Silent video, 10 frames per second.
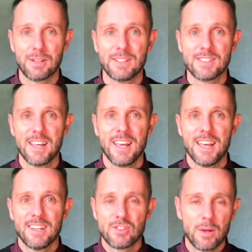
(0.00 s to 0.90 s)
It's
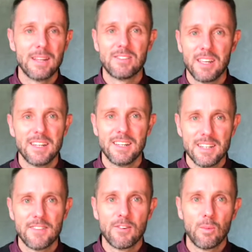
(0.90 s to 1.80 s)
translated in
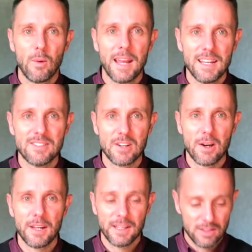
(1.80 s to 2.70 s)
different ways in
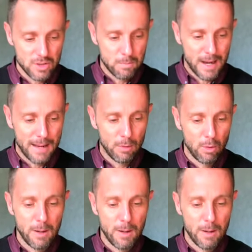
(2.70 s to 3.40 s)
our English Bible,